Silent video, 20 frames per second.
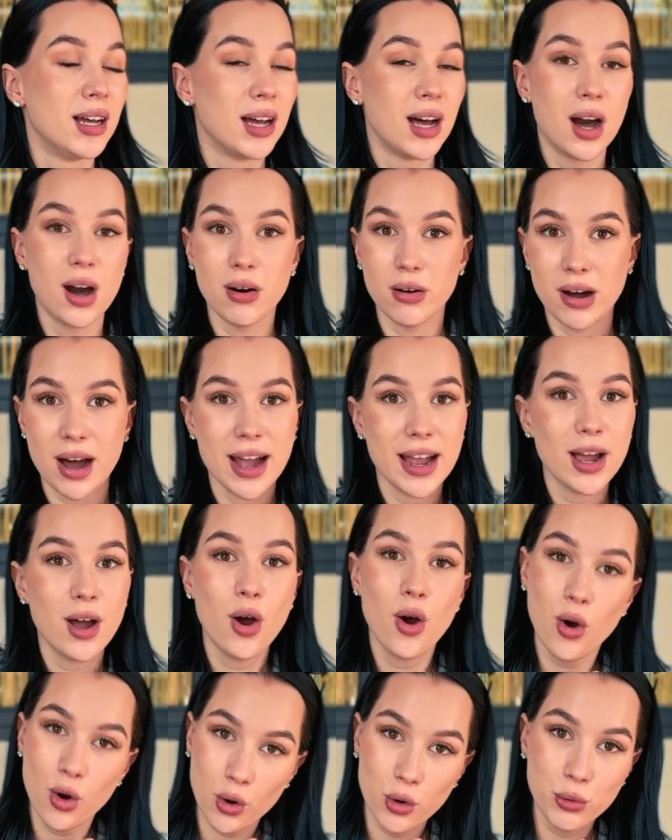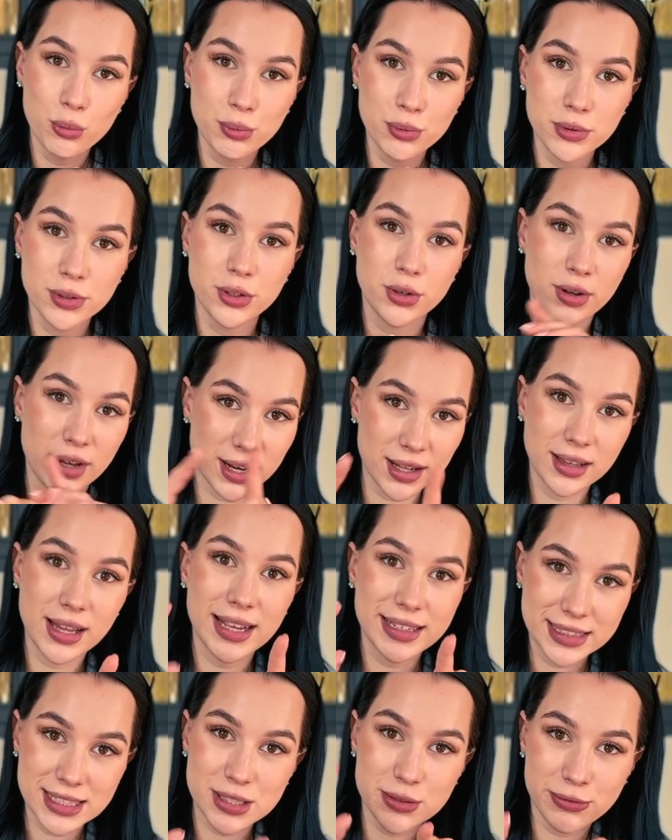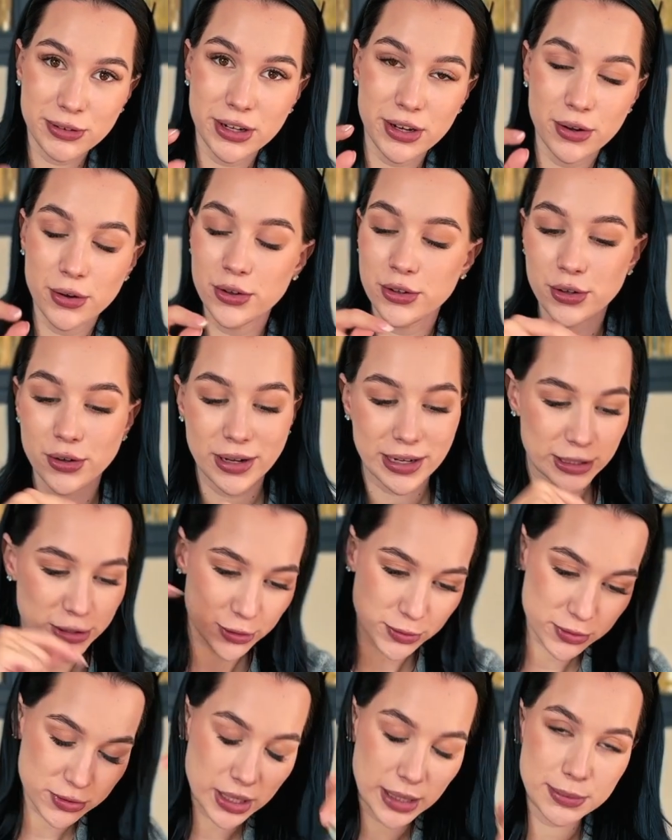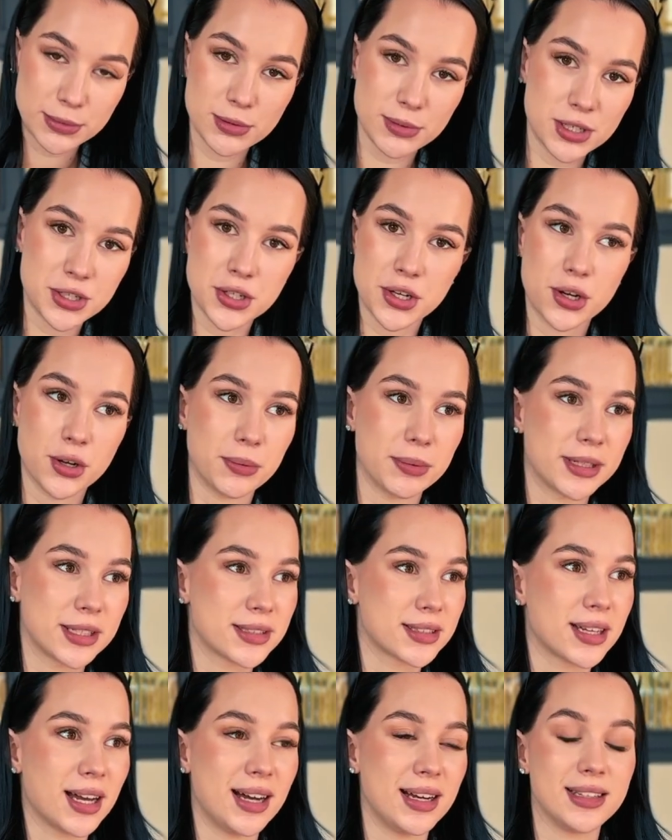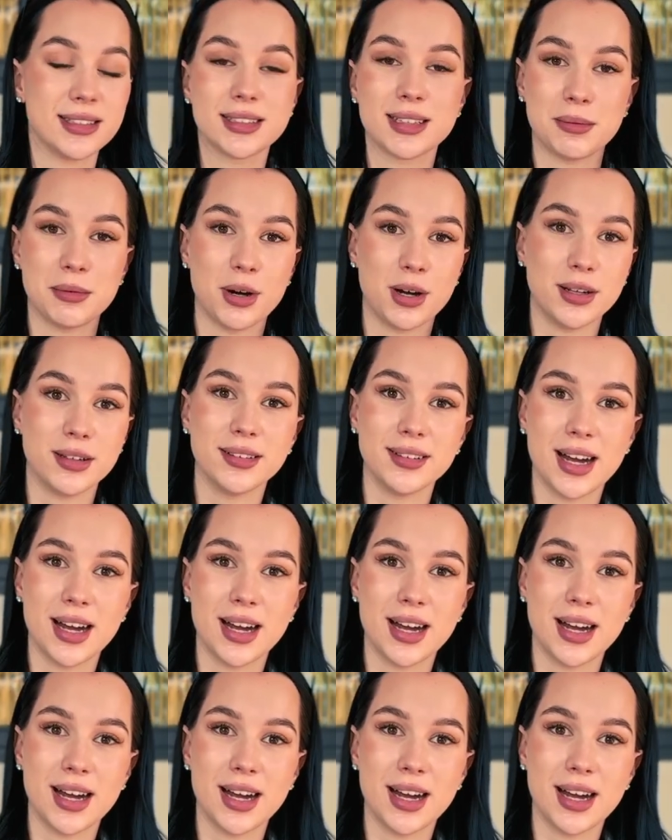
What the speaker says: I hope you're gonna like this video, you're gonna subscribe to my channel, because guys, come on,